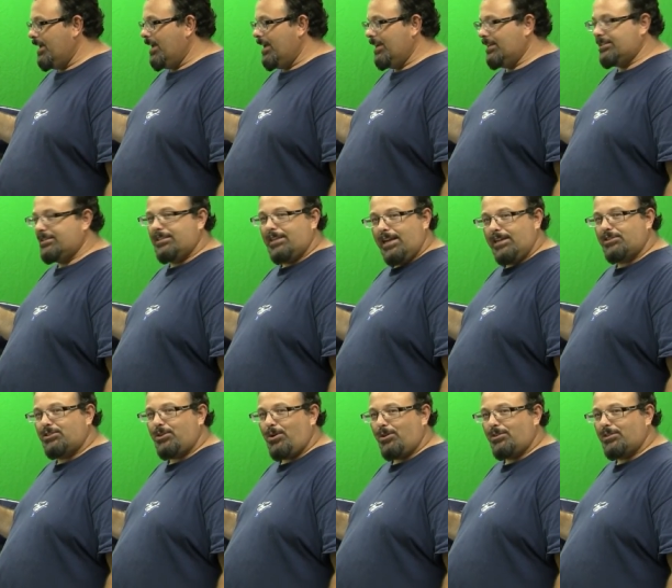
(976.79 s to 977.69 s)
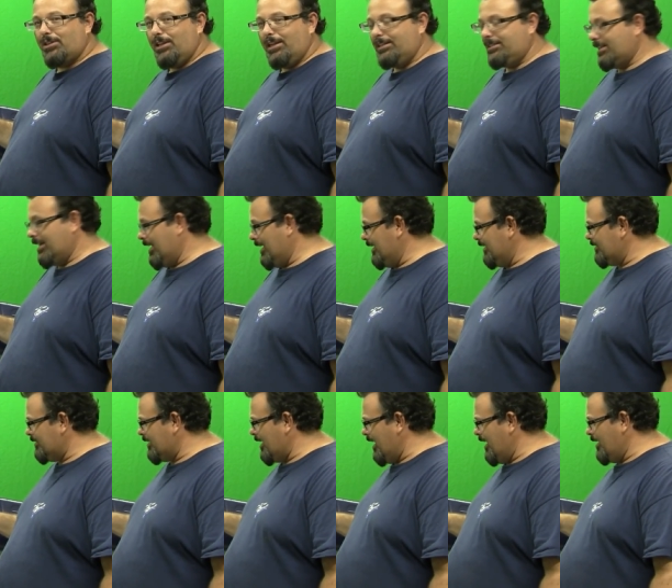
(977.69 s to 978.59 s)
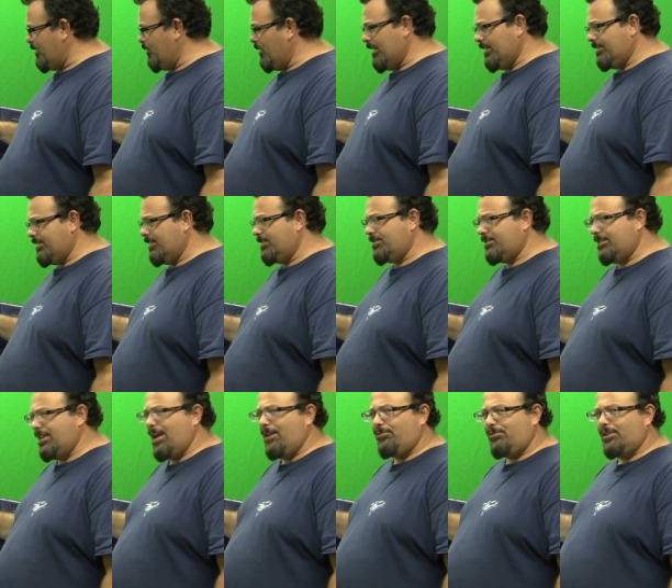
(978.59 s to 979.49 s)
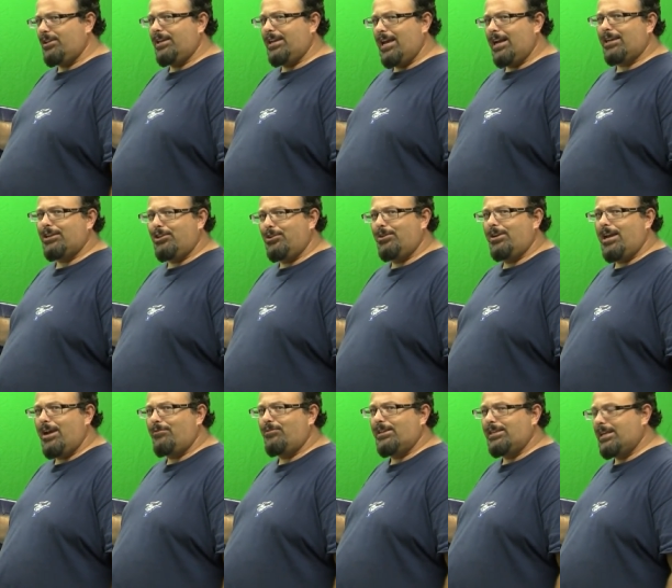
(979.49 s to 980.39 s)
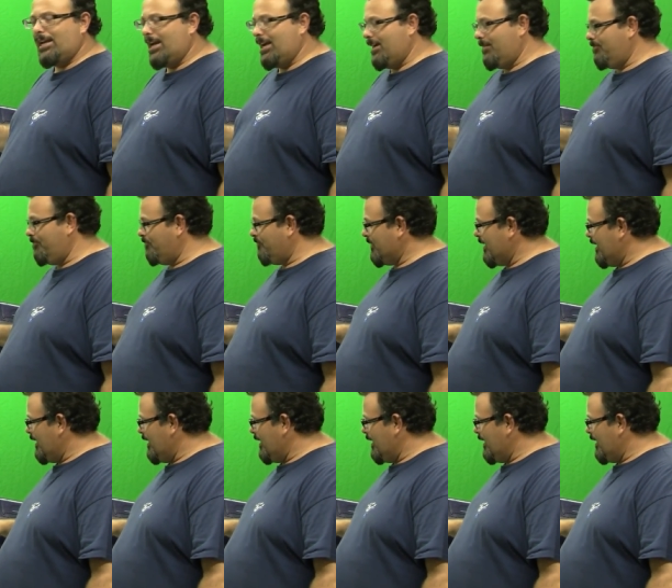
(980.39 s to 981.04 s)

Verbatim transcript: it, it starts glitching and it's kind of, it's, it's definitely, I can do it every time.